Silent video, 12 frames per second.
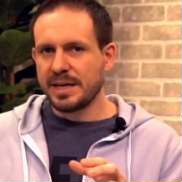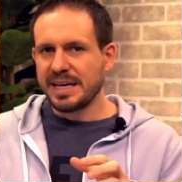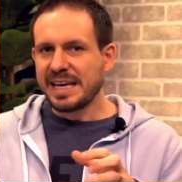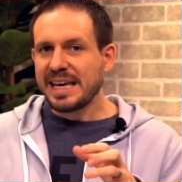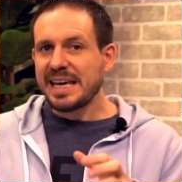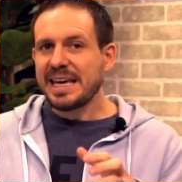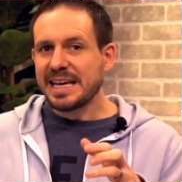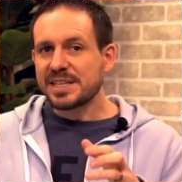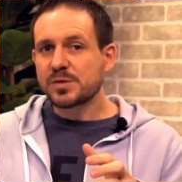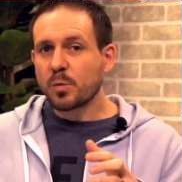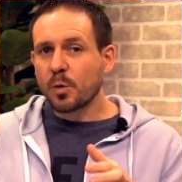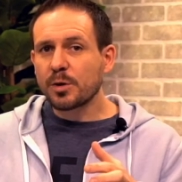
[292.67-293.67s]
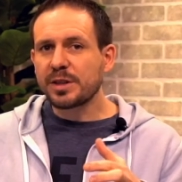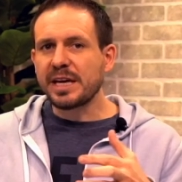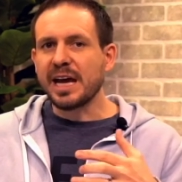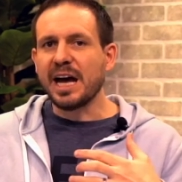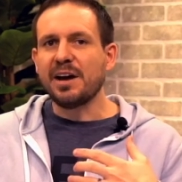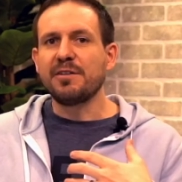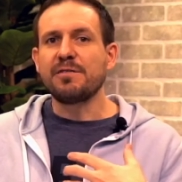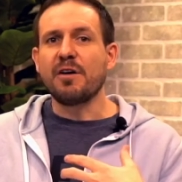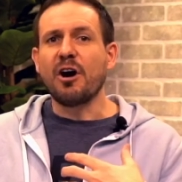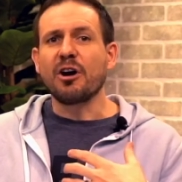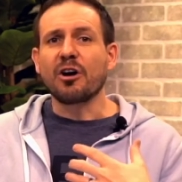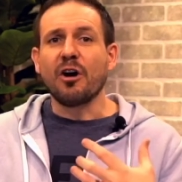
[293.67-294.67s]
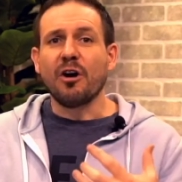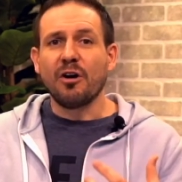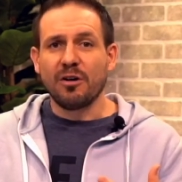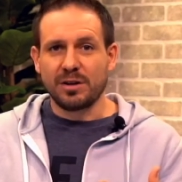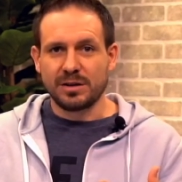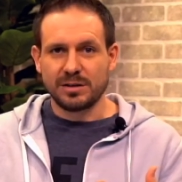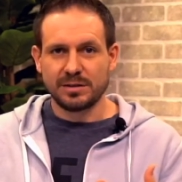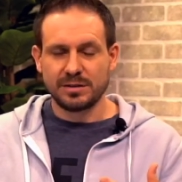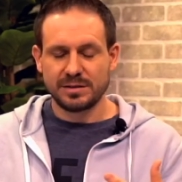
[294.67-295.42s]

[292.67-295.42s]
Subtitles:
He is worthy of our all.